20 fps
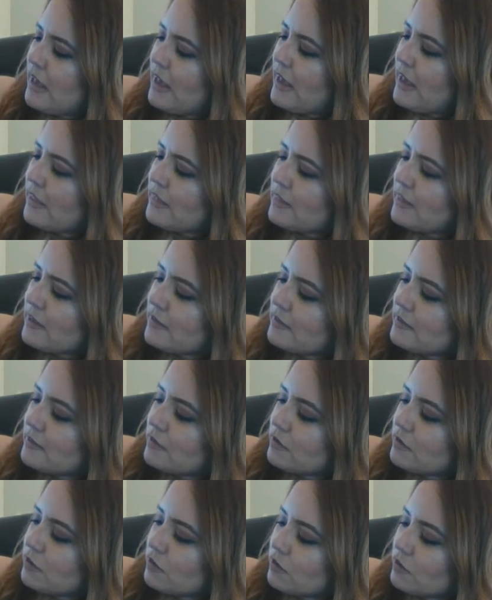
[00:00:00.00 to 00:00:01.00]
And this
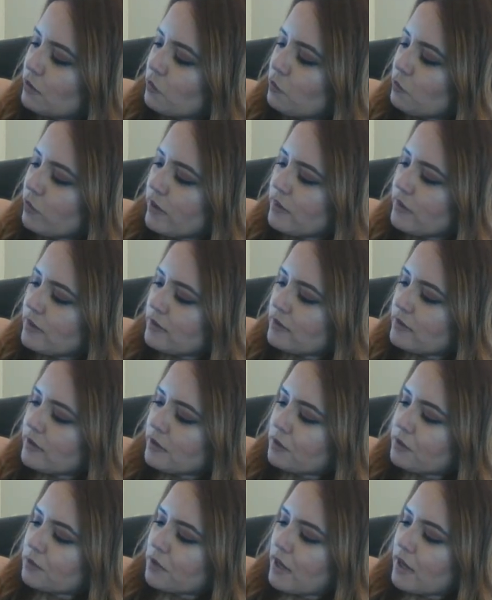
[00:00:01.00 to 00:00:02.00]
year, when the
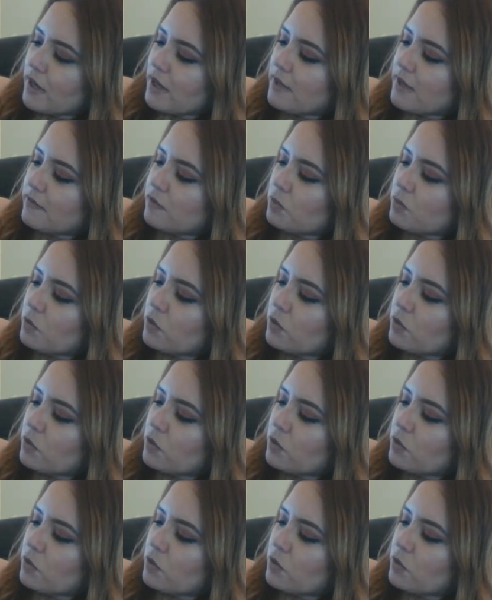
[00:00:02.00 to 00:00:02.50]
day arrived,